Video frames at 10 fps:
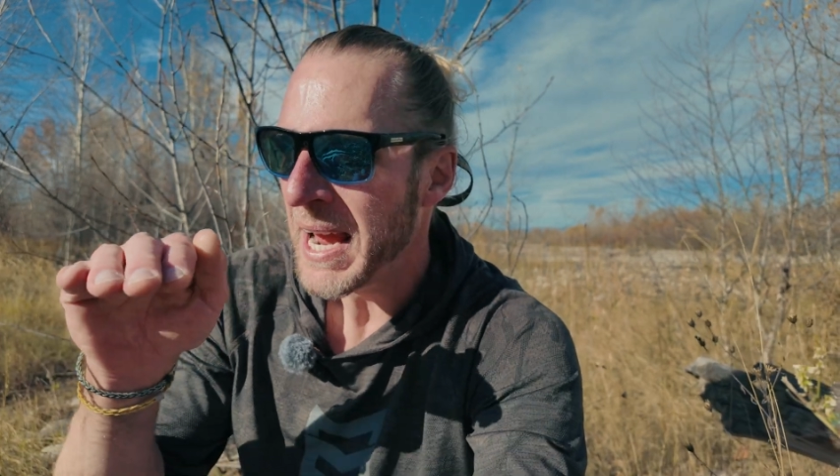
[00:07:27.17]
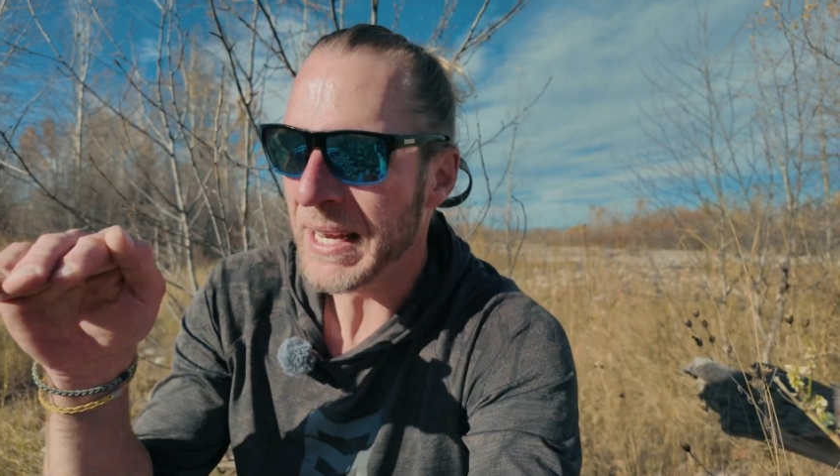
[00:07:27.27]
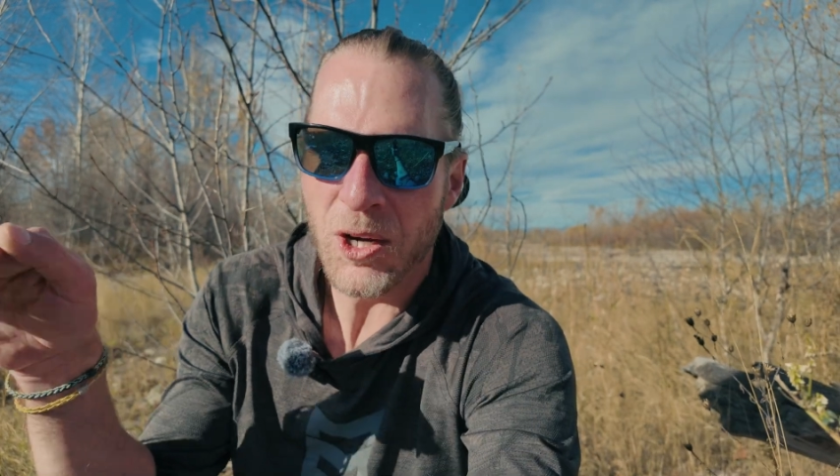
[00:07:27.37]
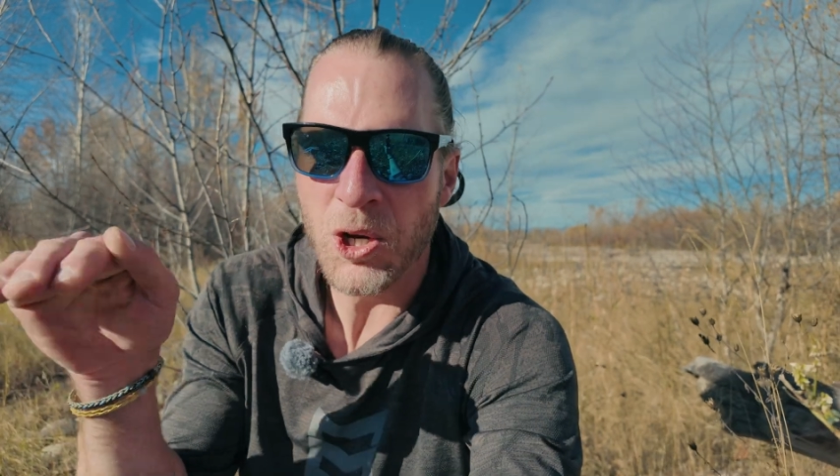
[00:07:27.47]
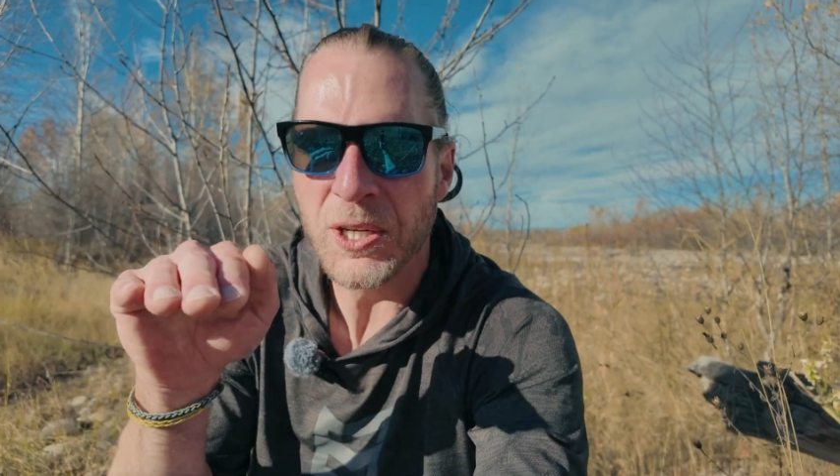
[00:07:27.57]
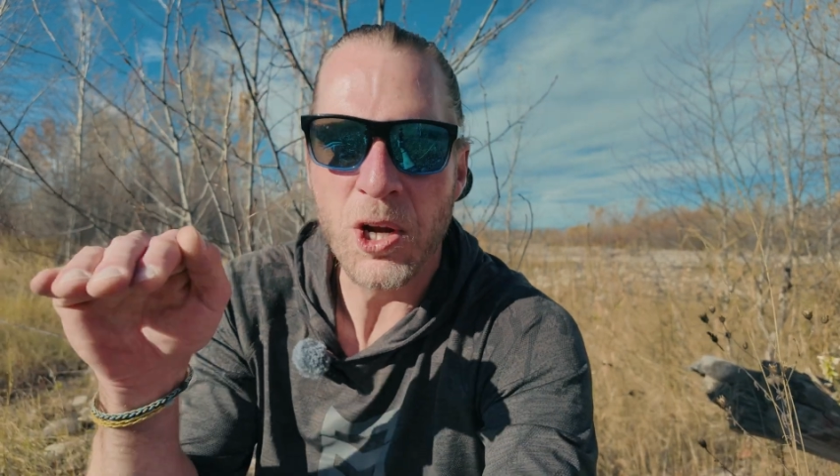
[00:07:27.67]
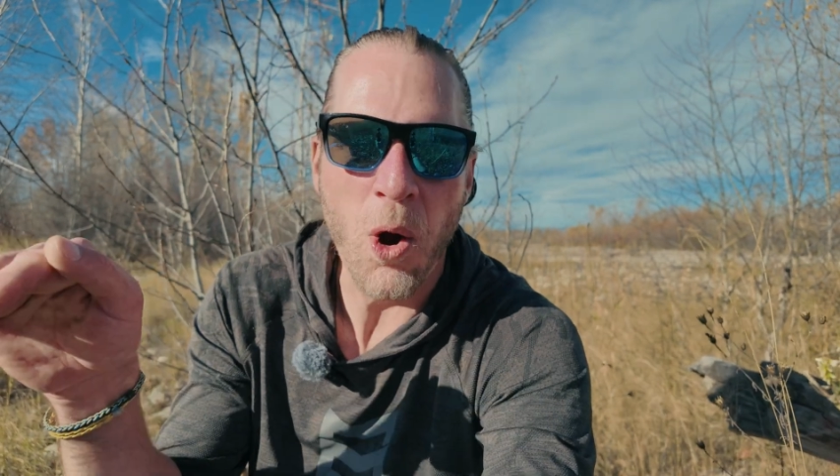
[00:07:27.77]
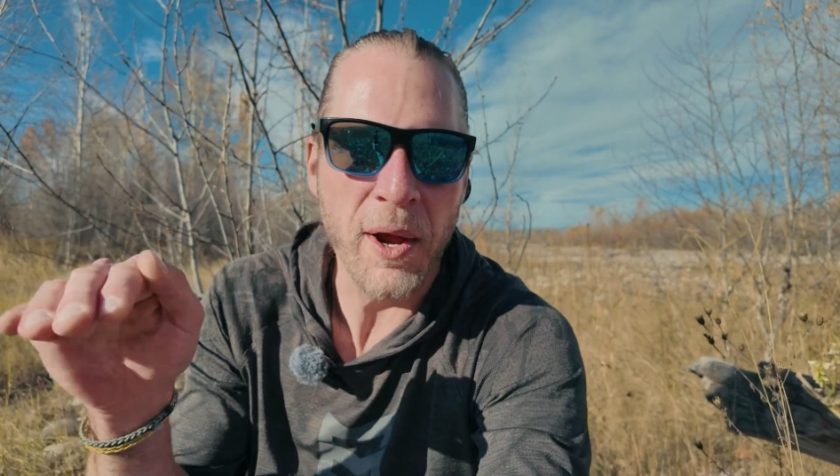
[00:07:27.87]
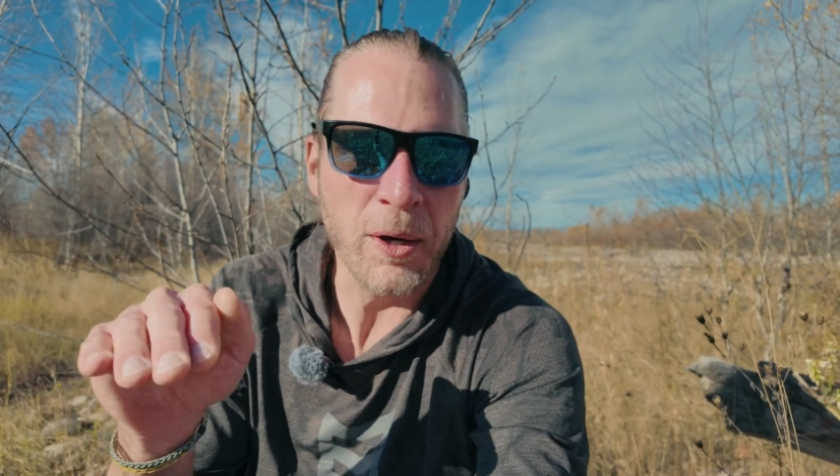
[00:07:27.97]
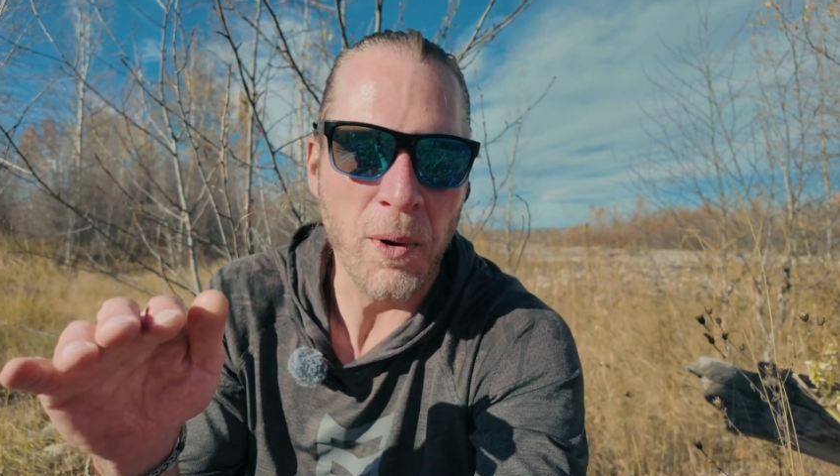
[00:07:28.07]
and it couldn't
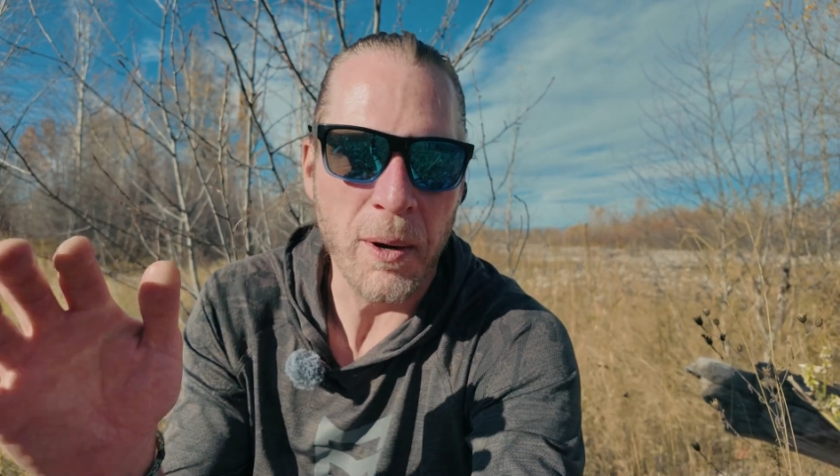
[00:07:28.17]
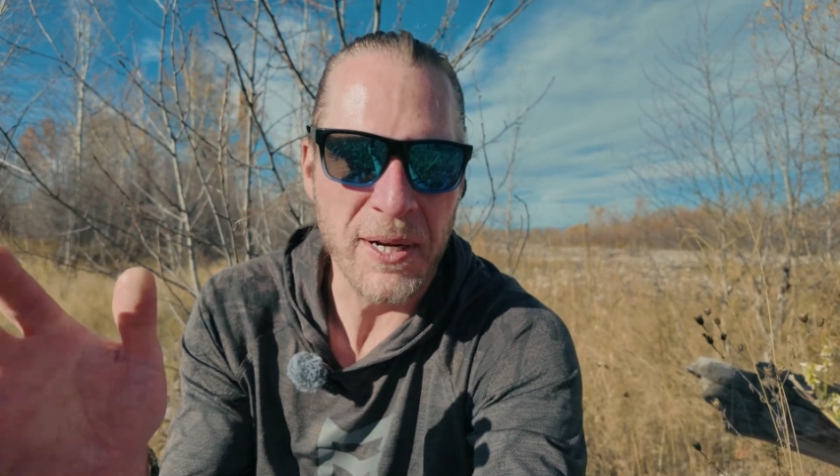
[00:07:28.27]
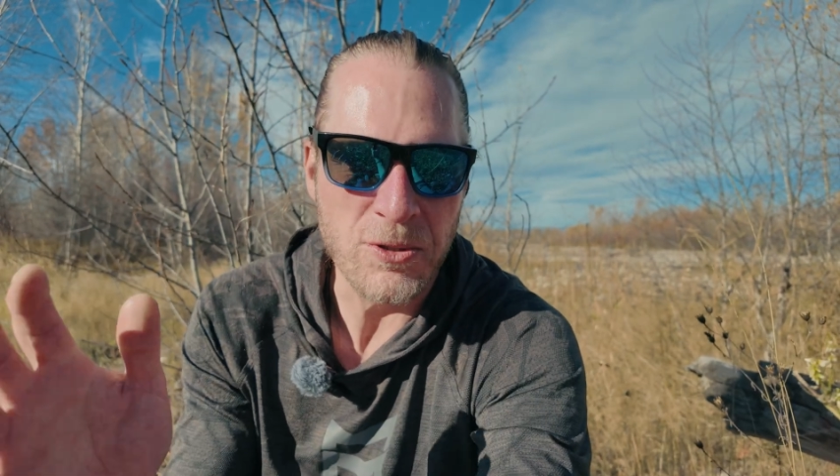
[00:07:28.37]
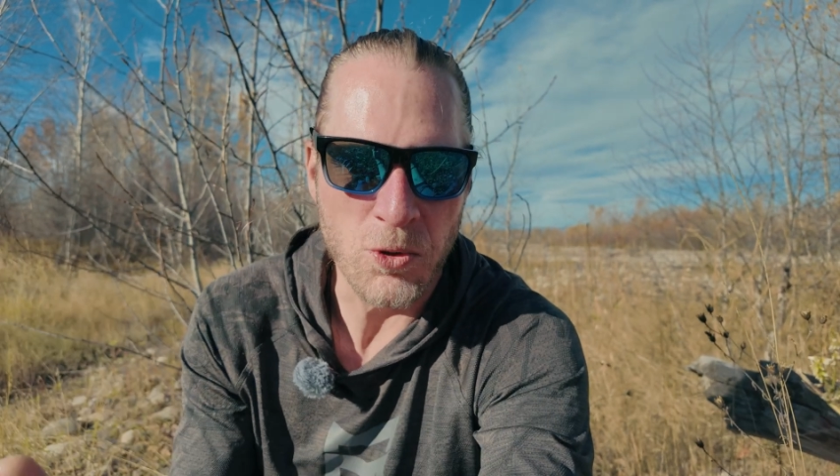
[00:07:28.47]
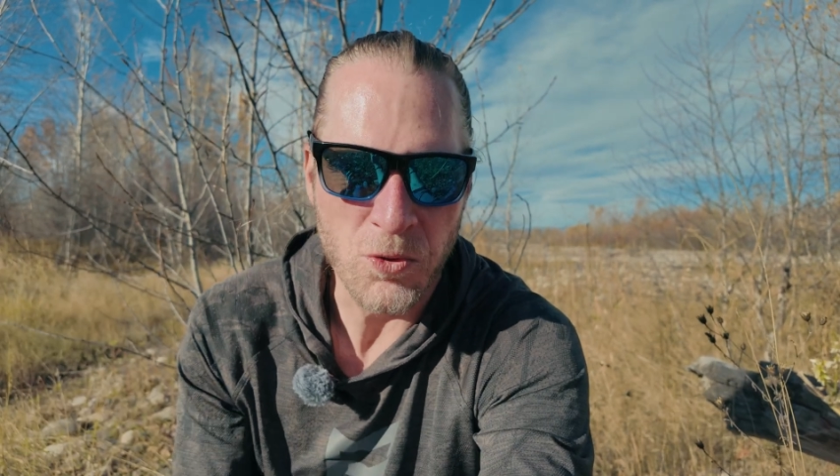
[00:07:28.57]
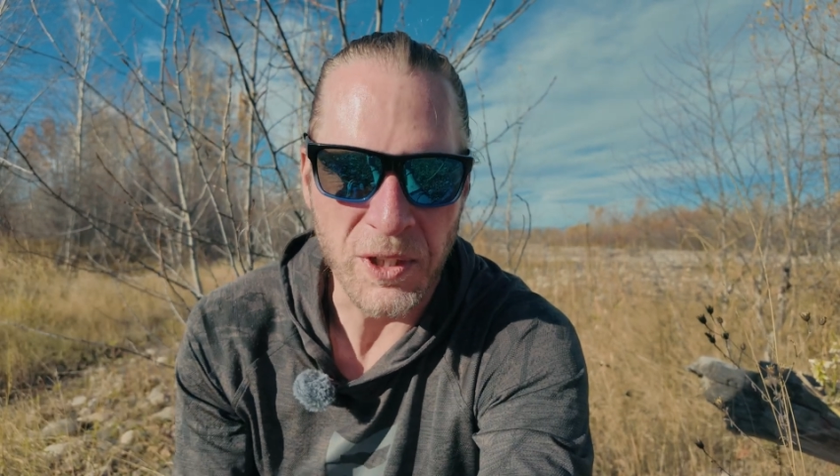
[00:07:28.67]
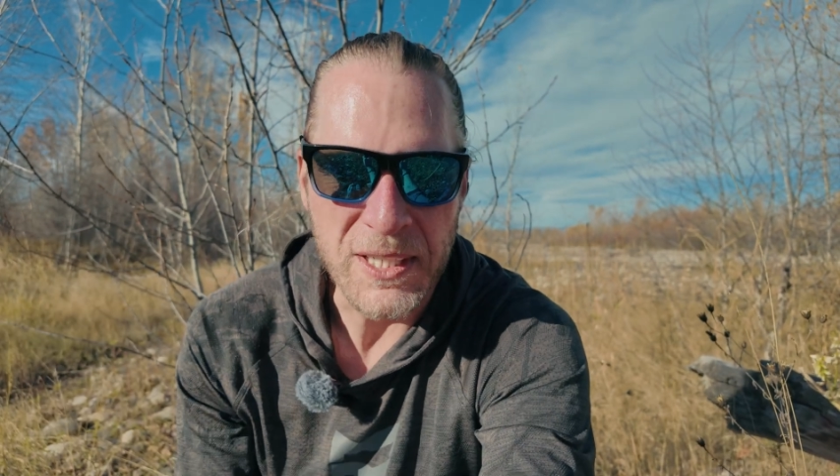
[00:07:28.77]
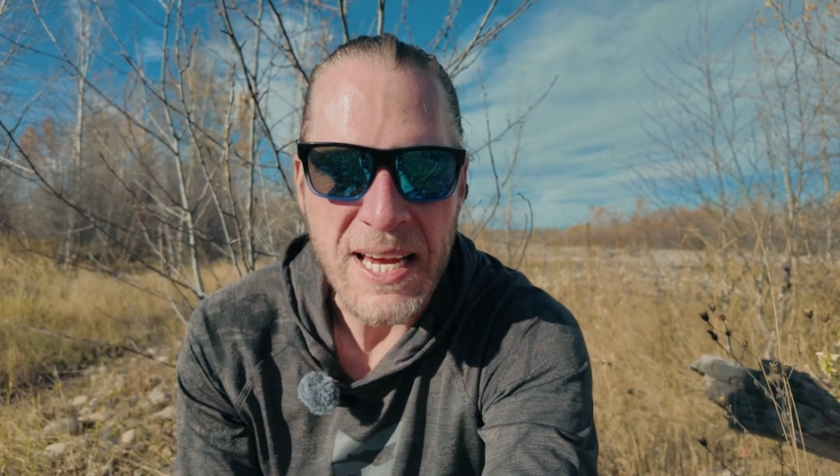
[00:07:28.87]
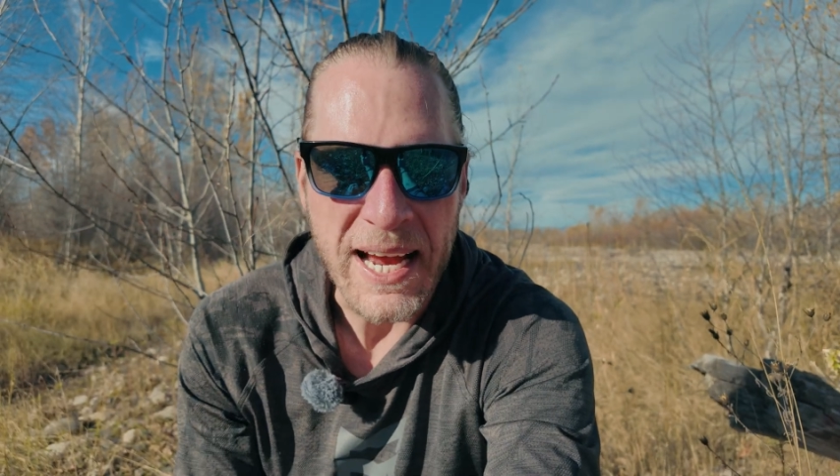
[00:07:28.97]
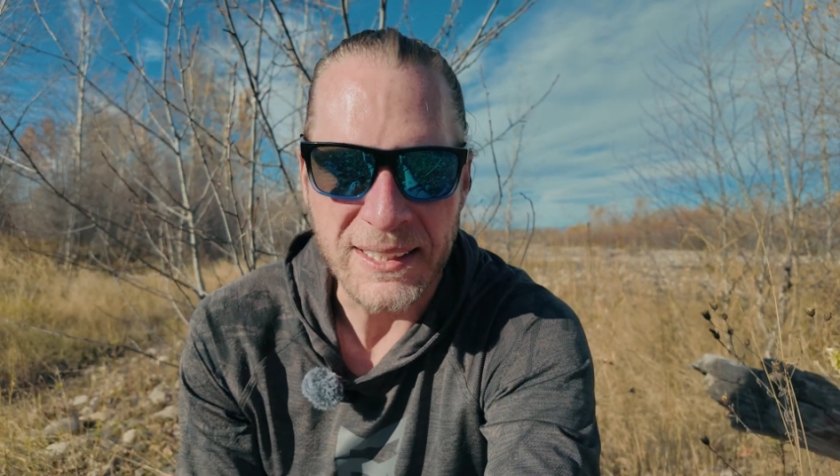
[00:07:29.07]
go anywhere because it was
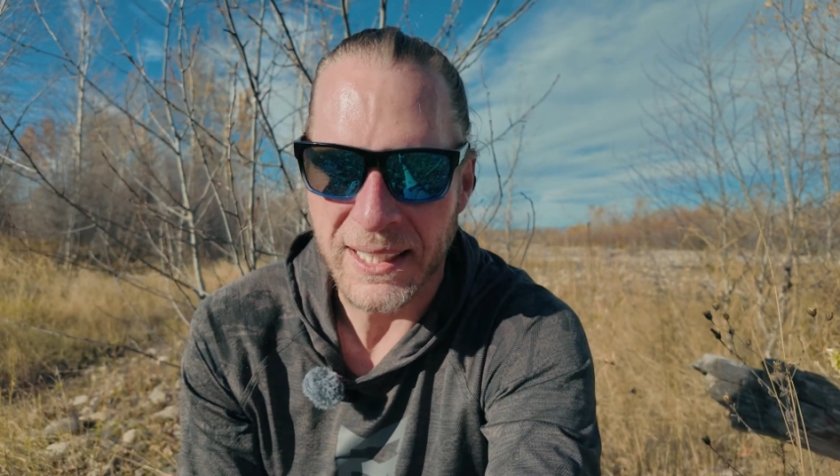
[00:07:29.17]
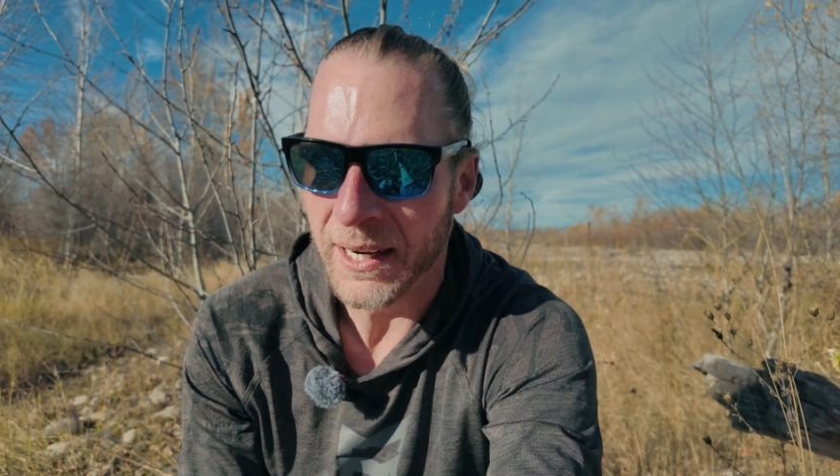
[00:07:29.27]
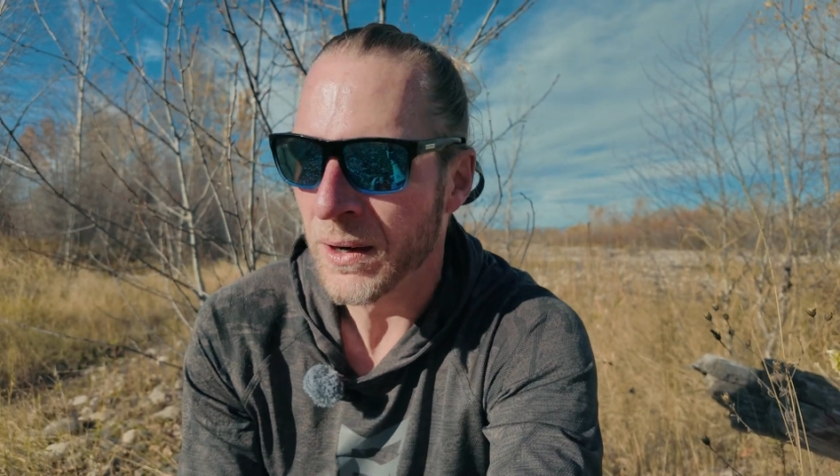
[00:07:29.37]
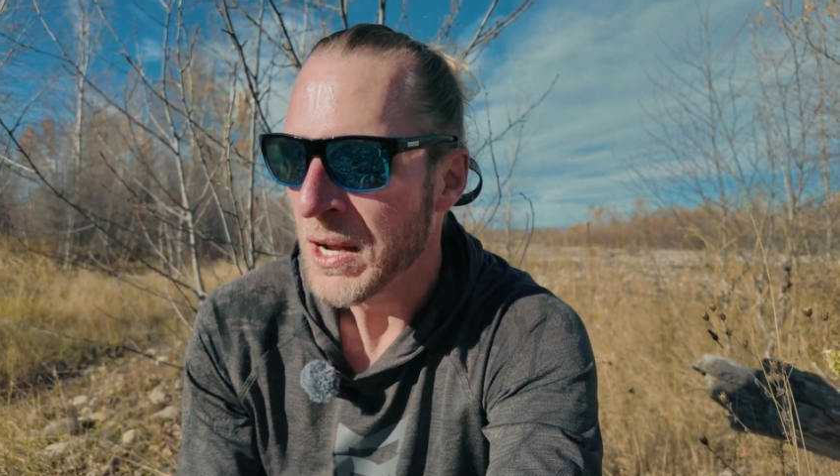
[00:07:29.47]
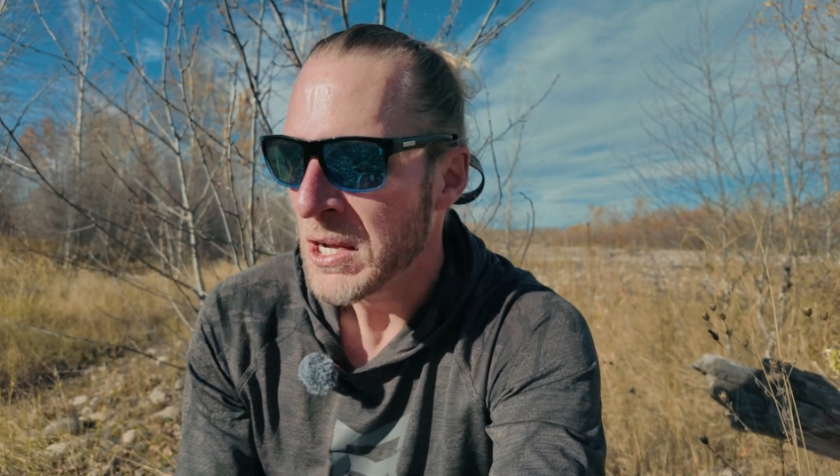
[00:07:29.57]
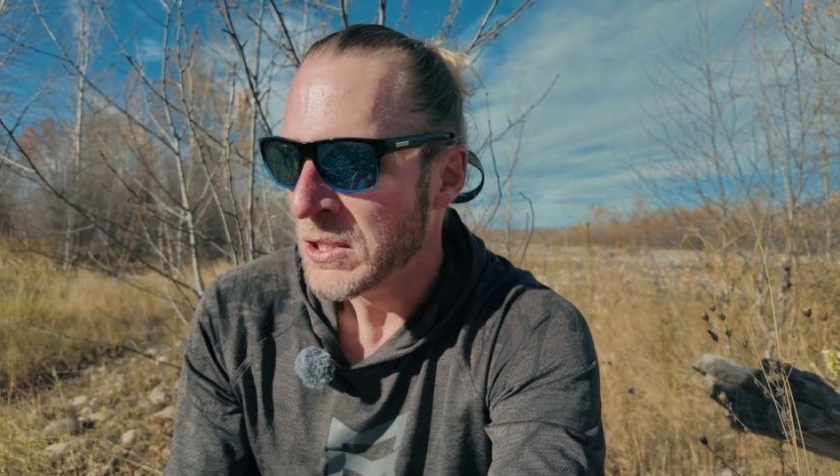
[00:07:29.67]
really tight in there.